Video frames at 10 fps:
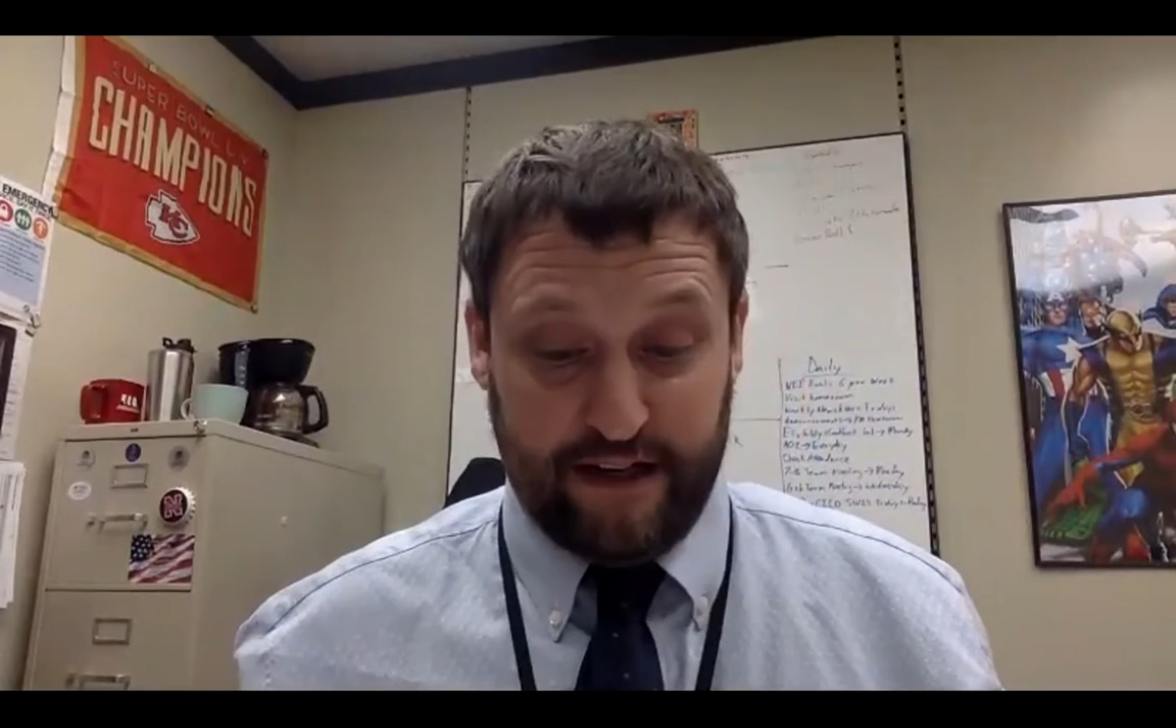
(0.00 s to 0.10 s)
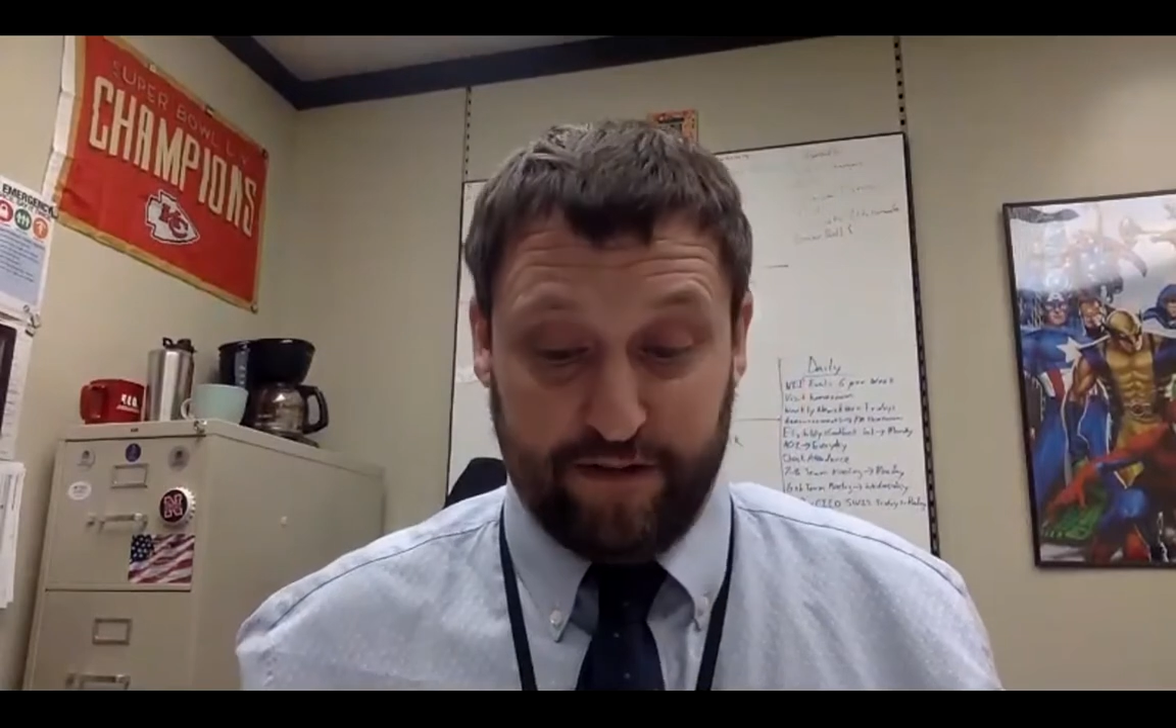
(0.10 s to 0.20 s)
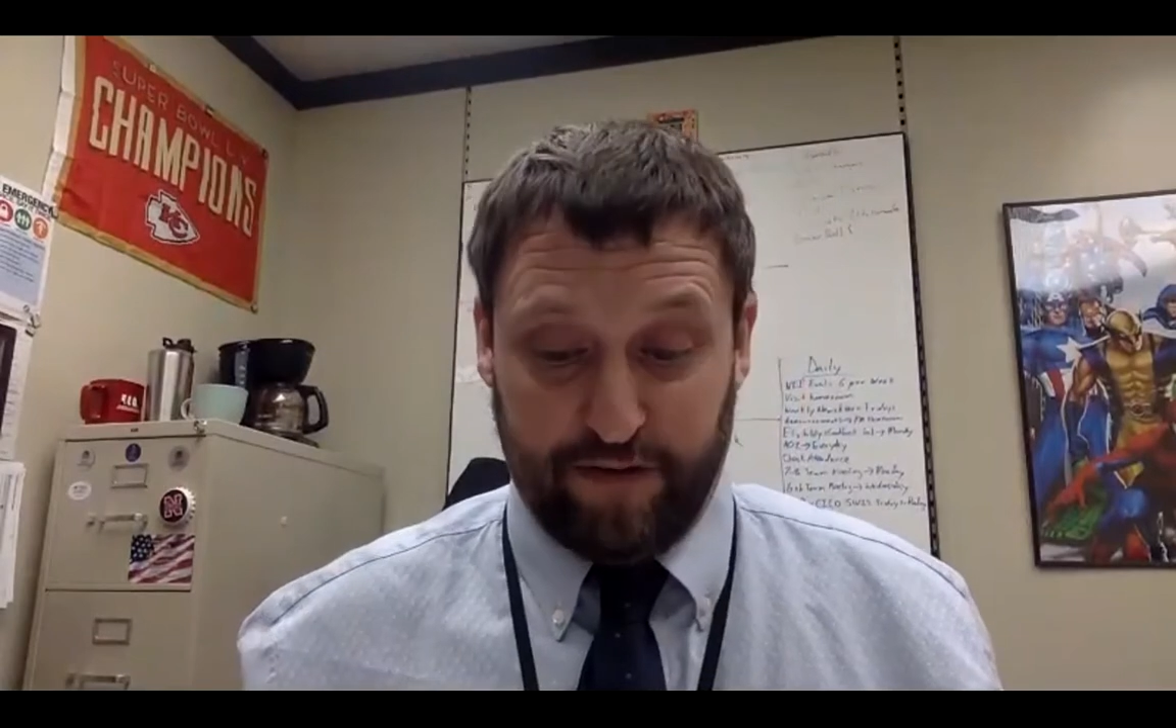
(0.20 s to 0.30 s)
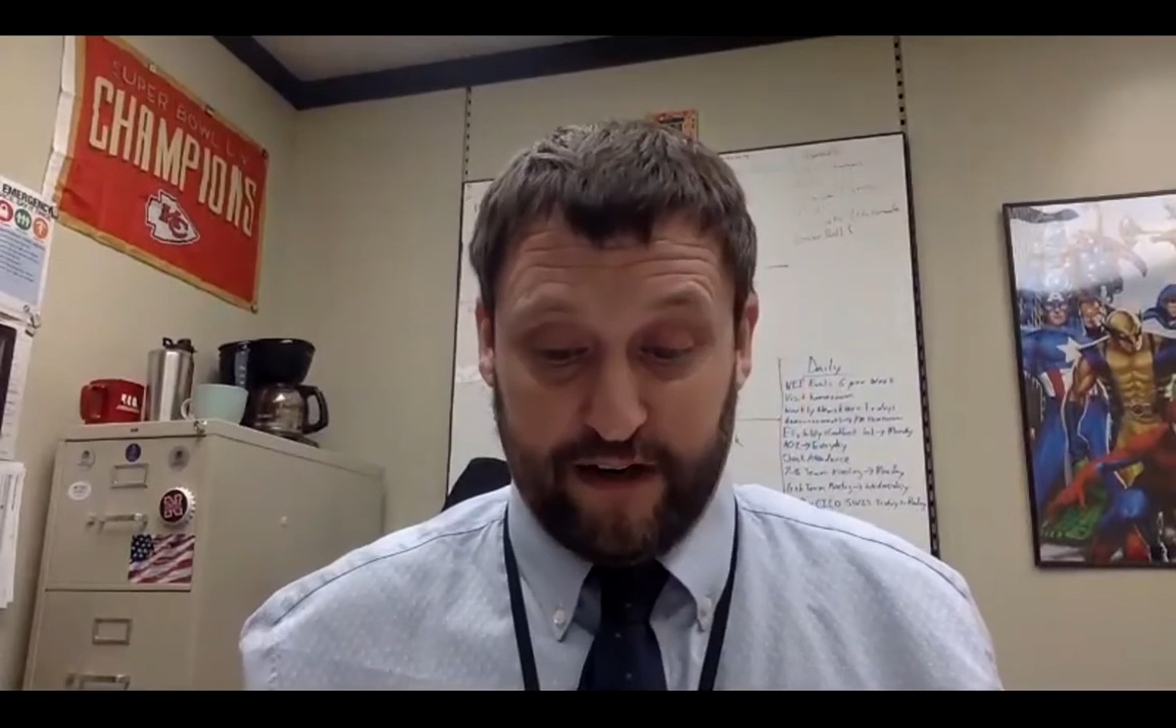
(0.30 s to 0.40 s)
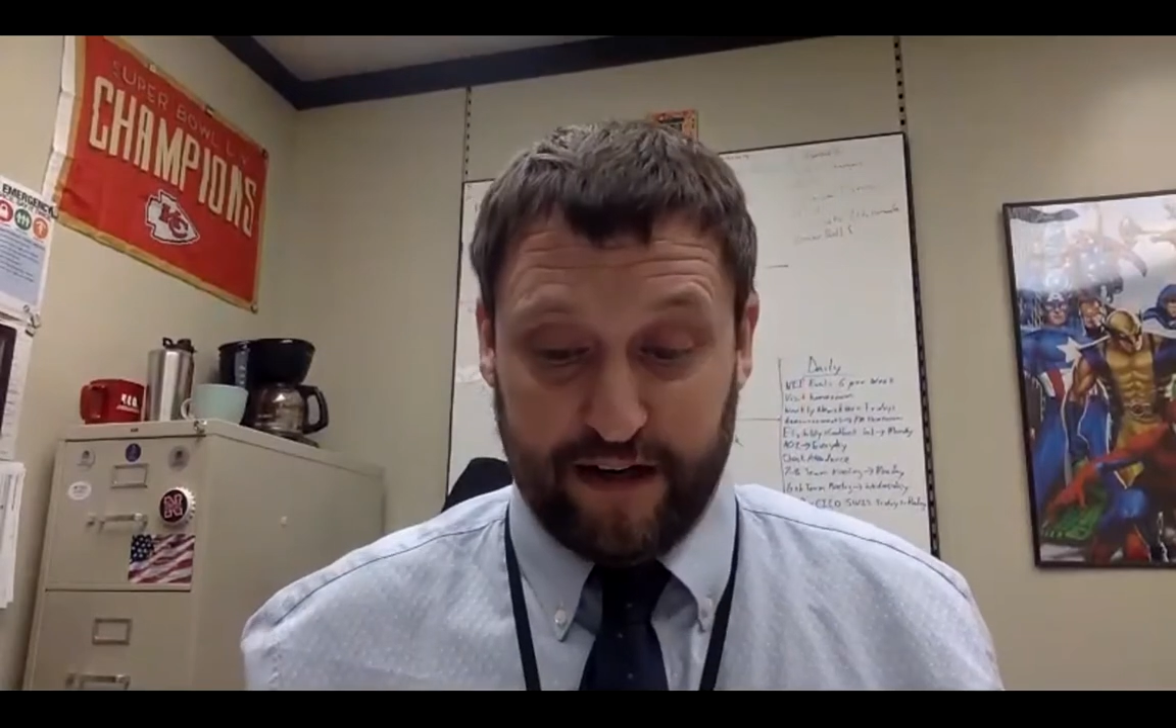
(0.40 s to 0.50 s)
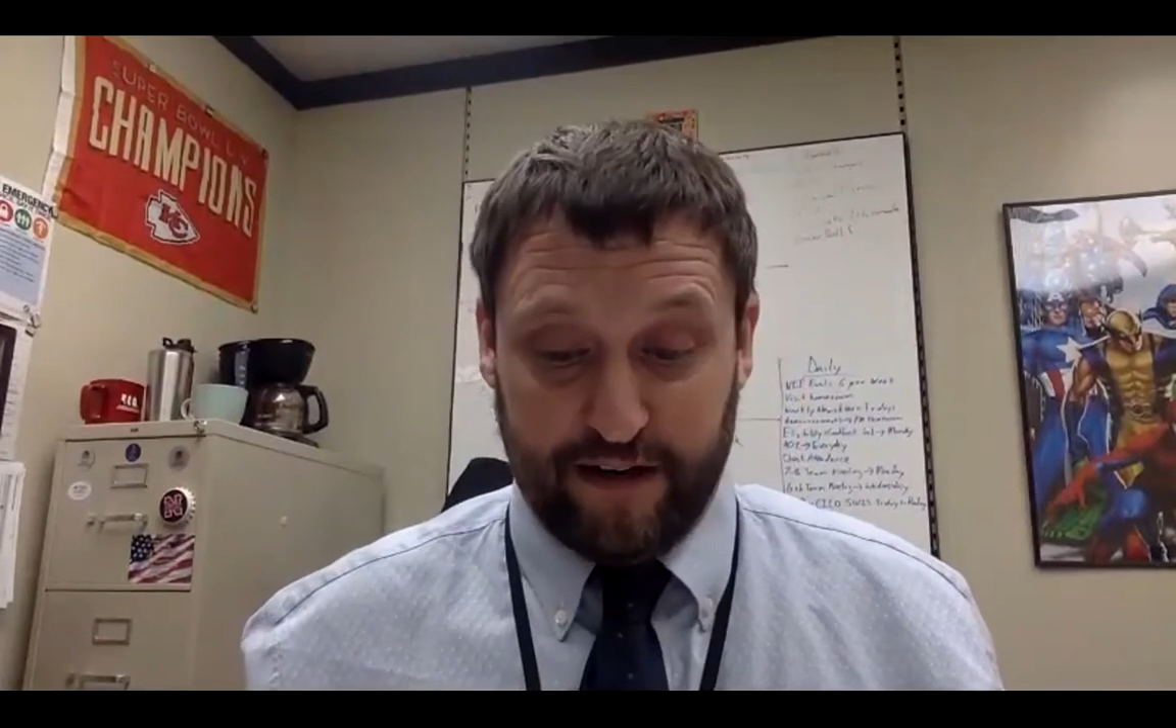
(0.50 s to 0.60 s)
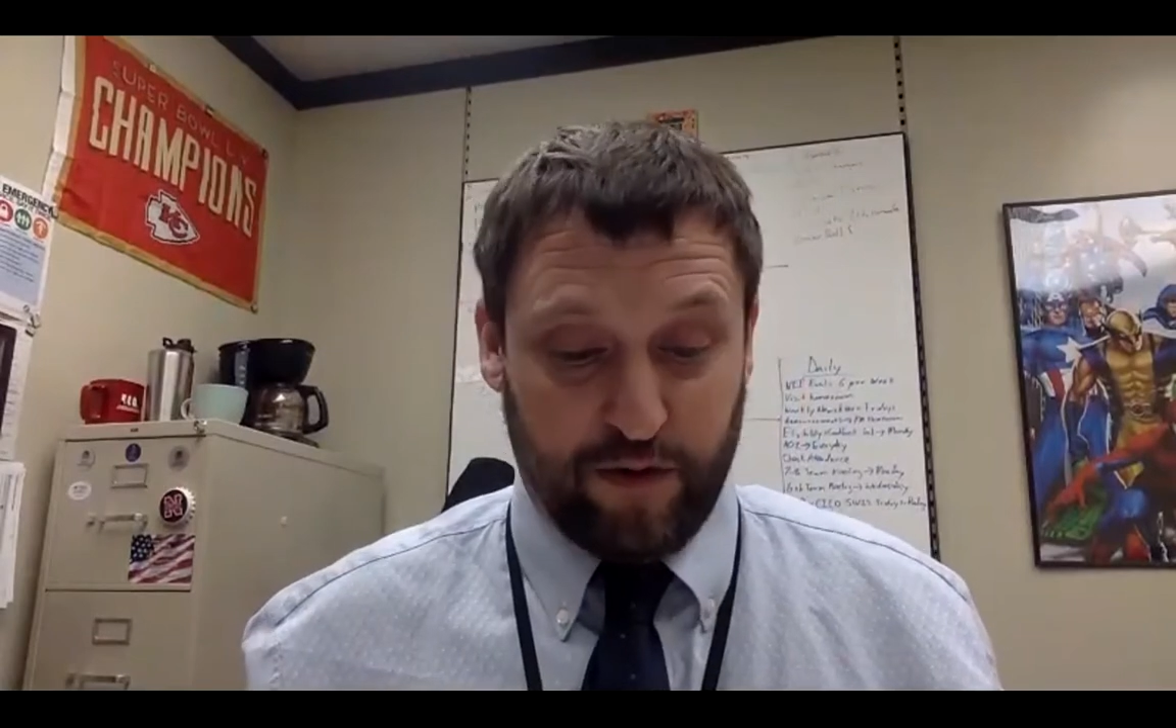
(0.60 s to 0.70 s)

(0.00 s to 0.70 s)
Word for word: if uh,